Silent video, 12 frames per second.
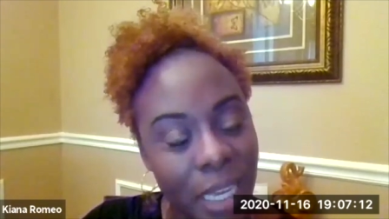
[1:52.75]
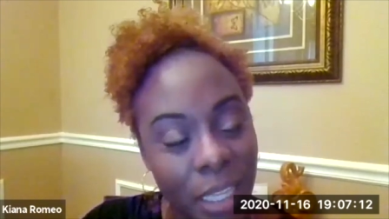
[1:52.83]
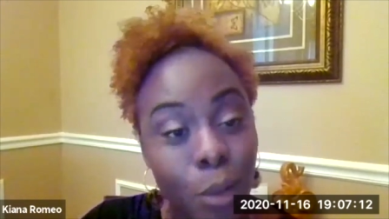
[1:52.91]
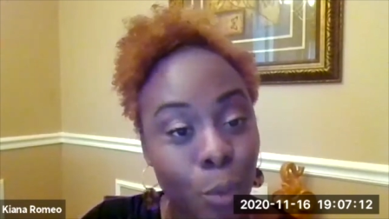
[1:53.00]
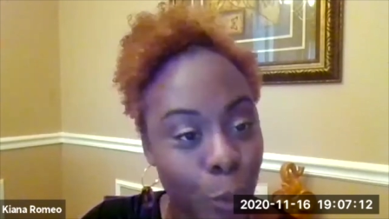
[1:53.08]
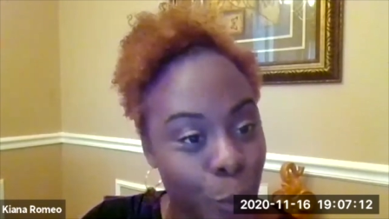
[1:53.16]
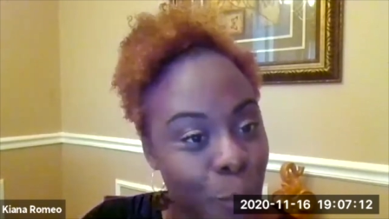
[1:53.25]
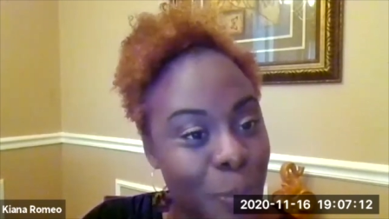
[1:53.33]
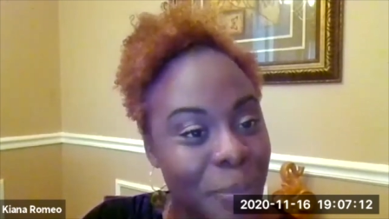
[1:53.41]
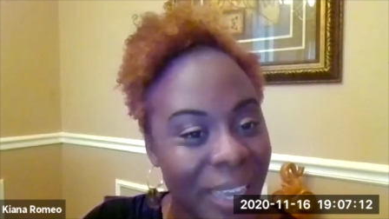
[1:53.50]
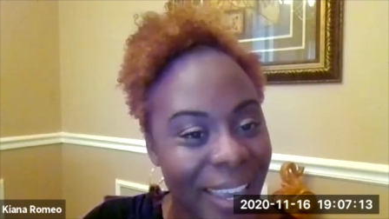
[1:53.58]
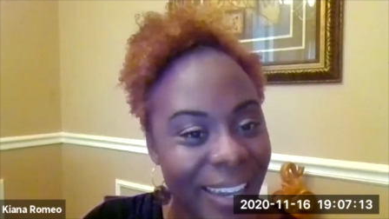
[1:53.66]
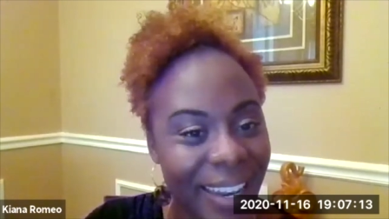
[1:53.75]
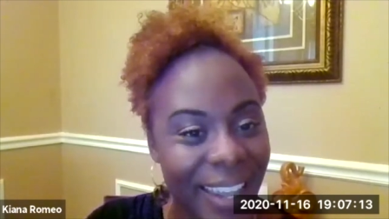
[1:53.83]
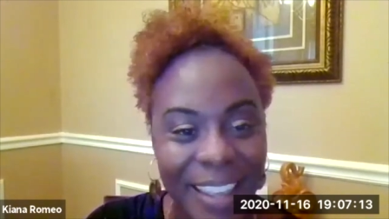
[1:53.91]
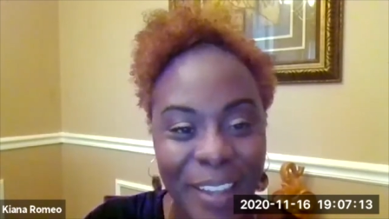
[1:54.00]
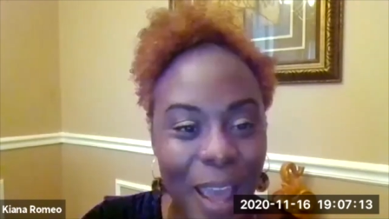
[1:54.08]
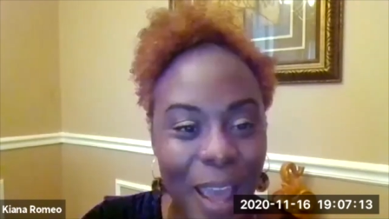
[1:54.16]
in the room and
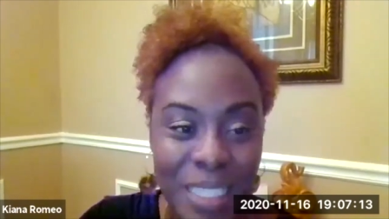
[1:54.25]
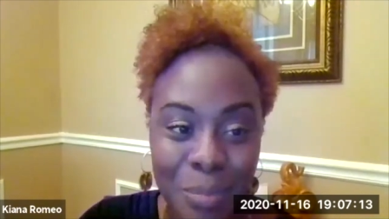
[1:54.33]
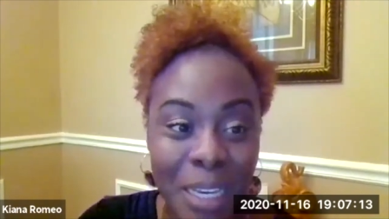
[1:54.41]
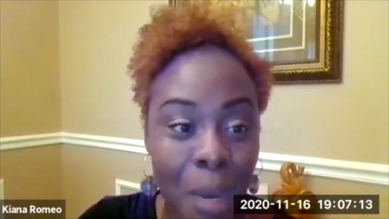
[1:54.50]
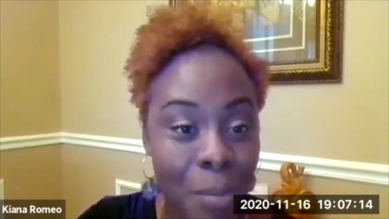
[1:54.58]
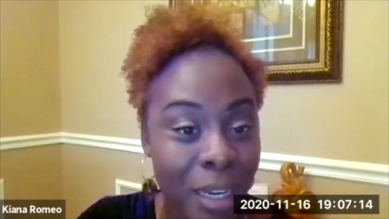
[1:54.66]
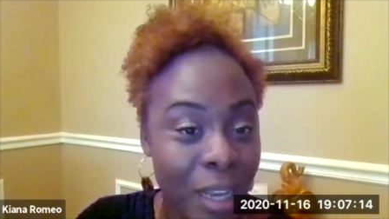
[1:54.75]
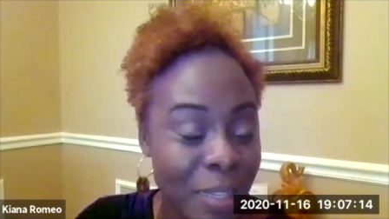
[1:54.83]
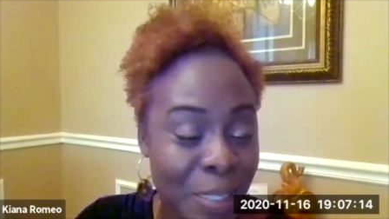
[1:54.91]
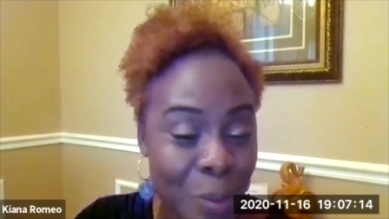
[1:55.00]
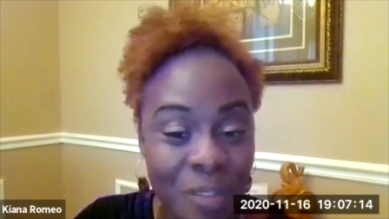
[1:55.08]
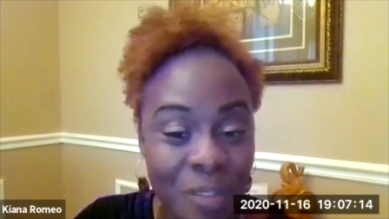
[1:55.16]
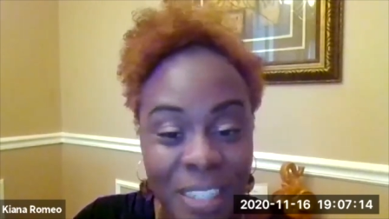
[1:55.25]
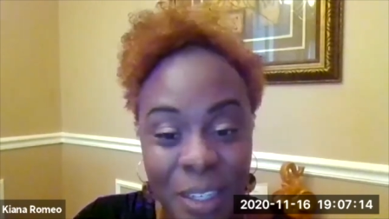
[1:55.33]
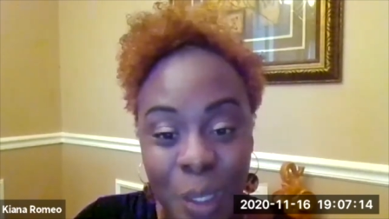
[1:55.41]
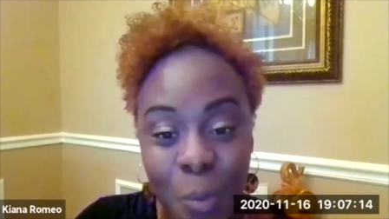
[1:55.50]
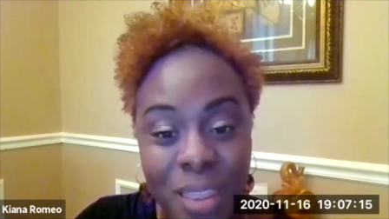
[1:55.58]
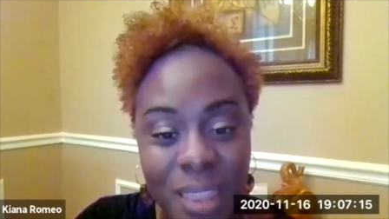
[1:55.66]
you know had to become accustomed with
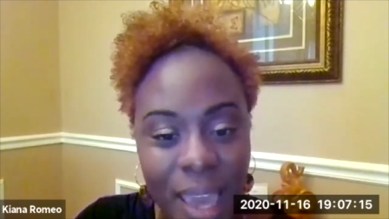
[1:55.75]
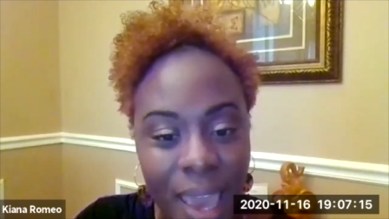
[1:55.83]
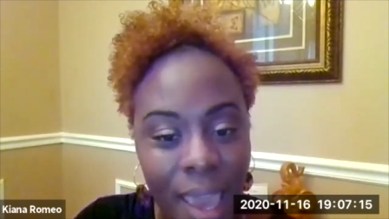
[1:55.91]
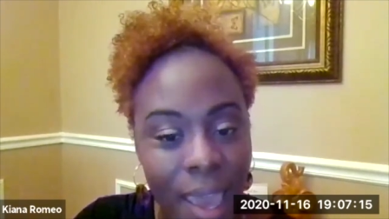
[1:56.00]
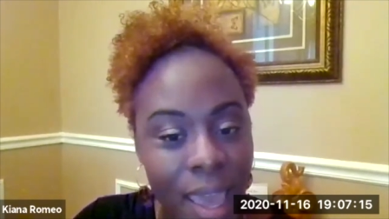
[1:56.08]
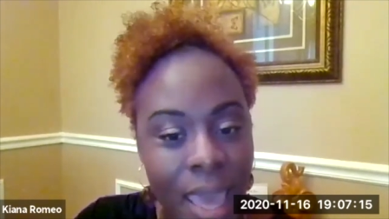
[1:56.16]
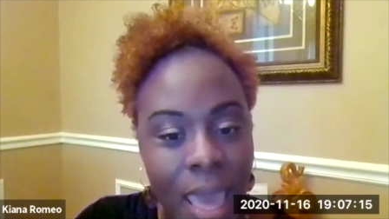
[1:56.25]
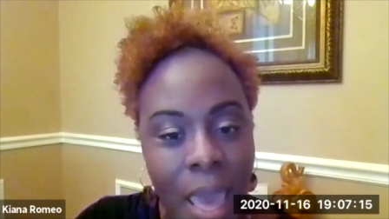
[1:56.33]
dealing with that